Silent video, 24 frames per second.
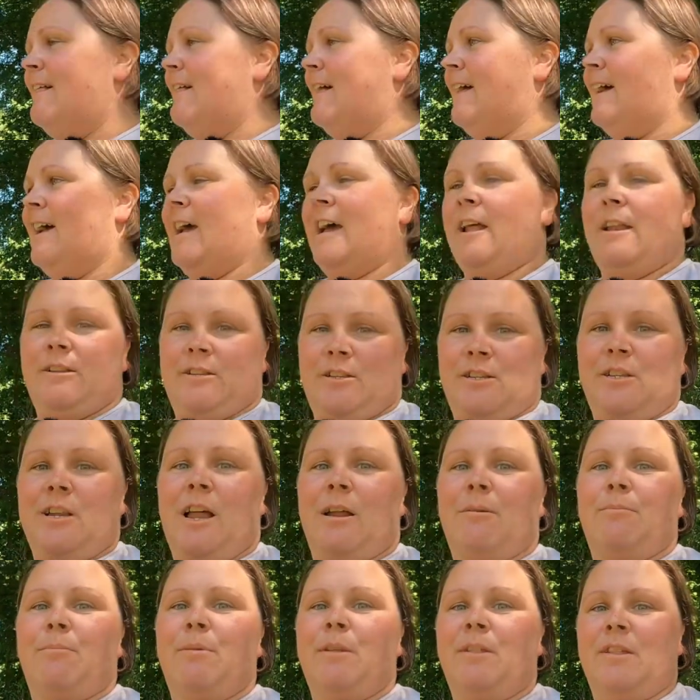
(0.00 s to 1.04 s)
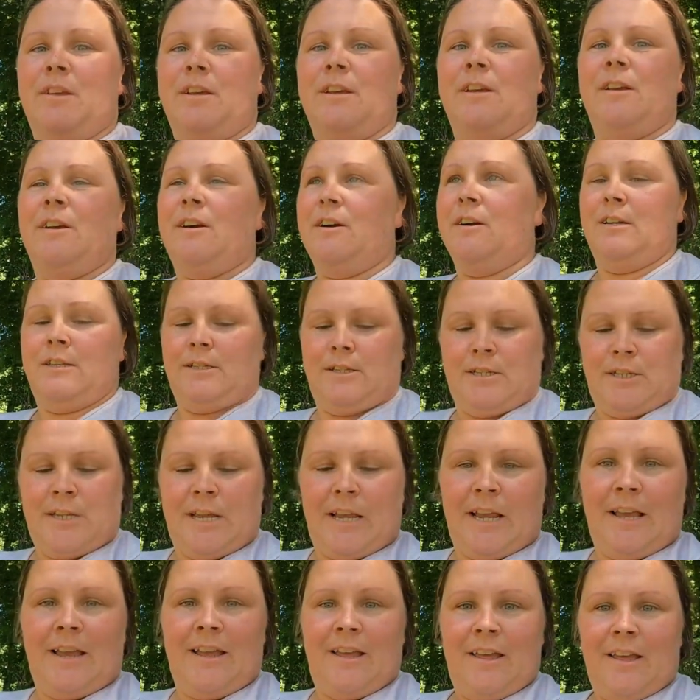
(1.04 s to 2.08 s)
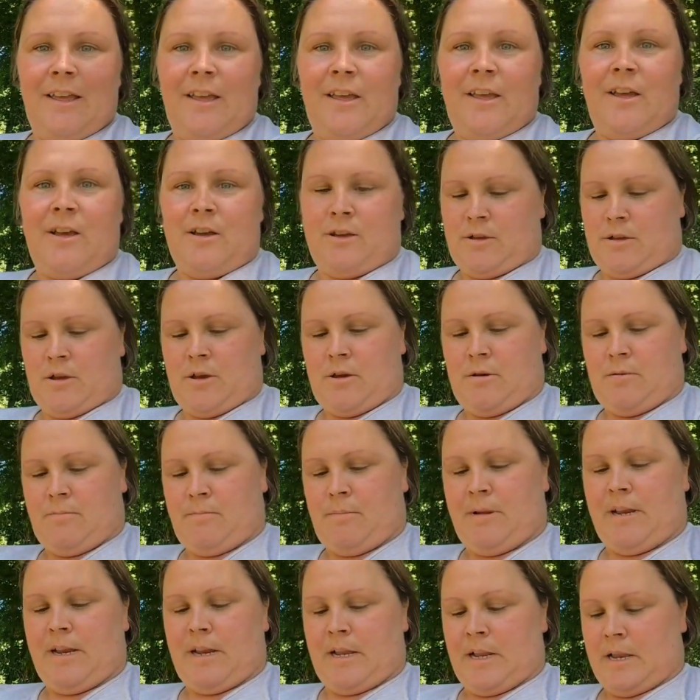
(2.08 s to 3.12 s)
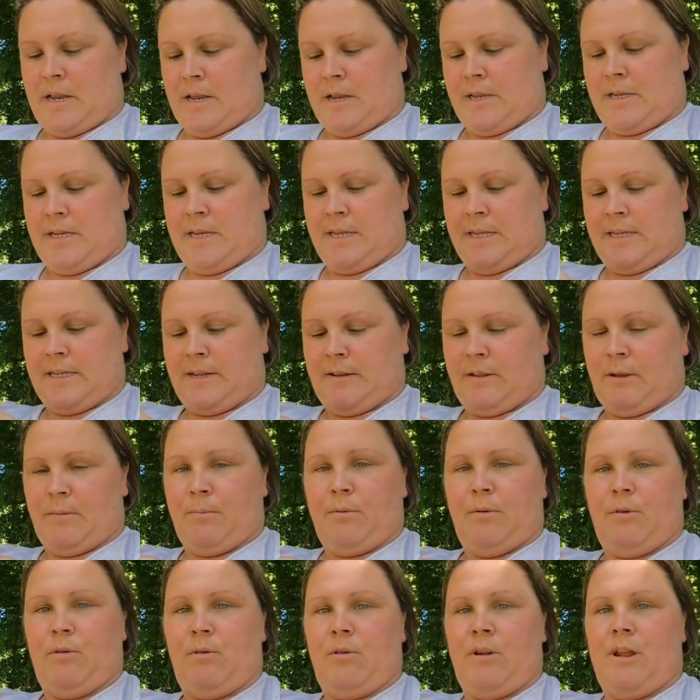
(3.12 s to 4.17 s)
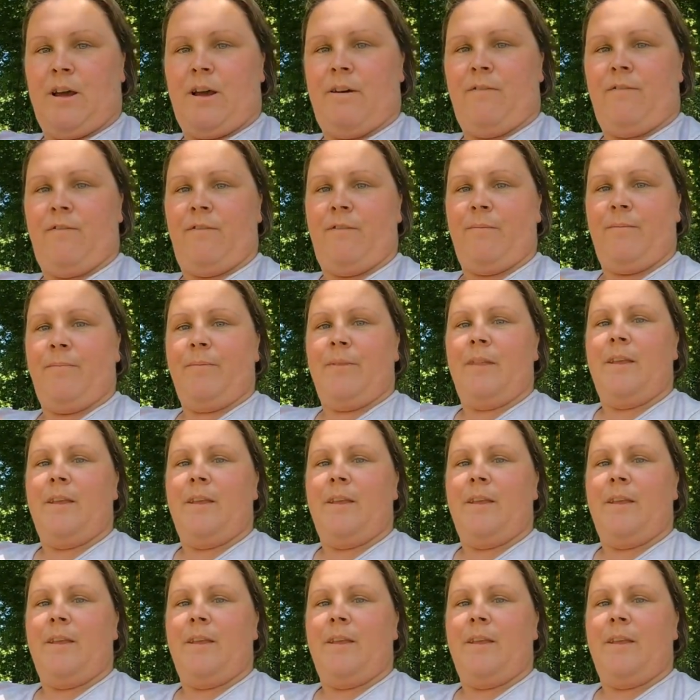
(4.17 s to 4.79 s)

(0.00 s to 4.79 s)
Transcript: and not be the highest thing Oh, my little things that are blown off.